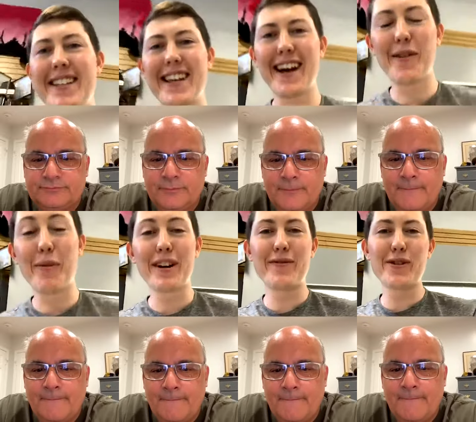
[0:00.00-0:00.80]
Speaker 1: Uh, what
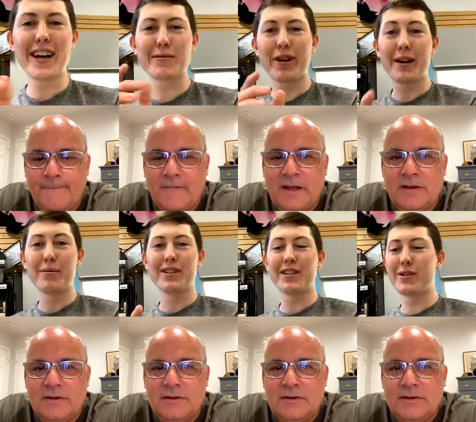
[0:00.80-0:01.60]
if you guys were able
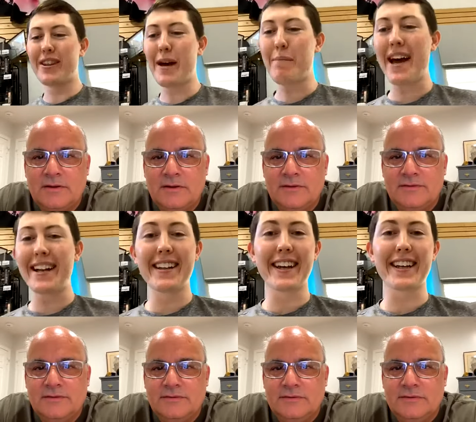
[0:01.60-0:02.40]
to do that pen in
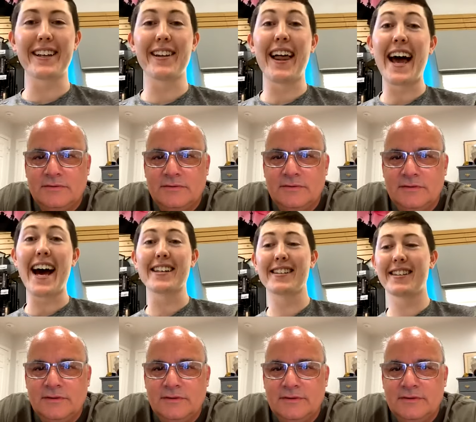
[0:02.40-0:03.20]
like a
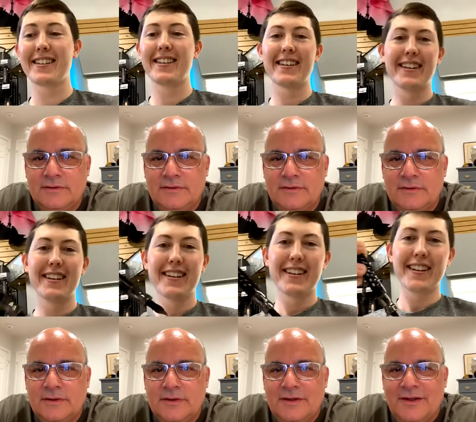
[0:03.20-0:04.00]
glass,
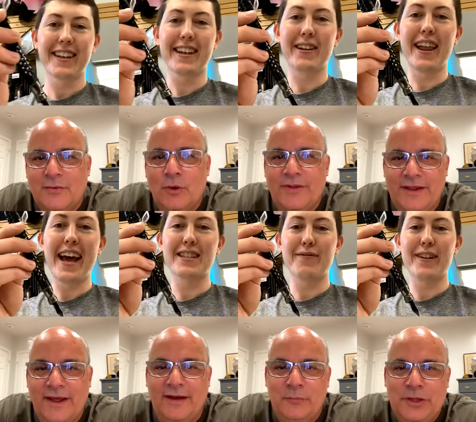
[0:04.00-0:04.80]
like a well,
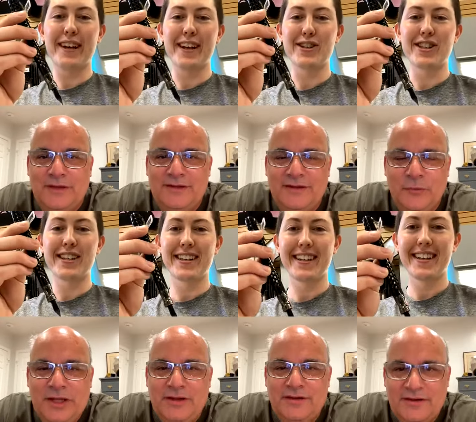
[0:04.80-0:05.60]
glass?
Speaker 2: Yeah, but
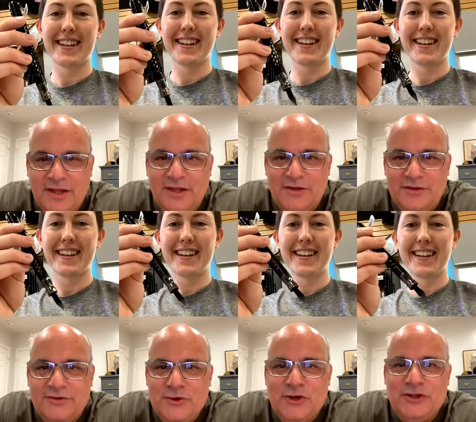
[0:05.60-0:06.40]
you
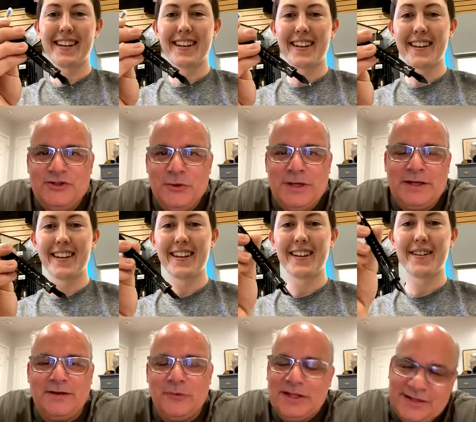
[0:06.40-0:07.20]
could do it in a.
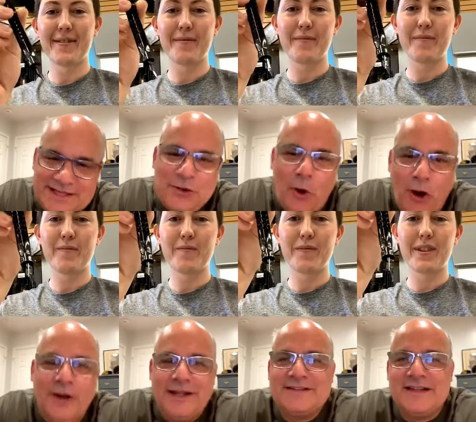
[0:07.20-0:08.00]
It's hard.
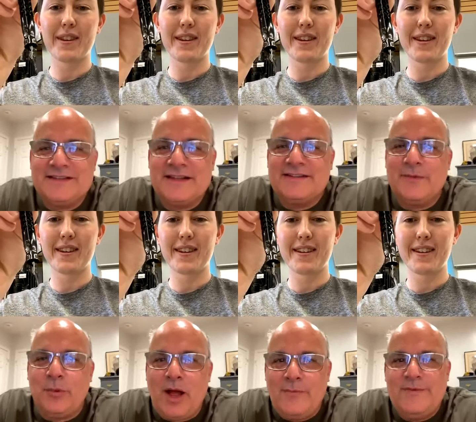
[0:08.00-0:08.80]
It's, it's it, the
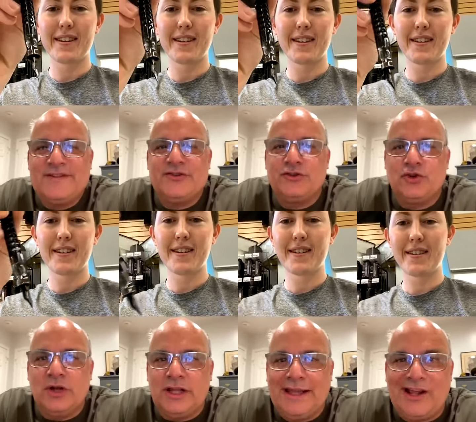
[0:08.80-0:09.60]
problem is the
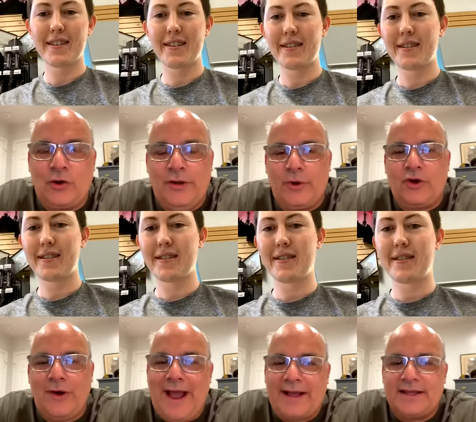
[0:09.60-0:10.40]
drilling. It it will crack. It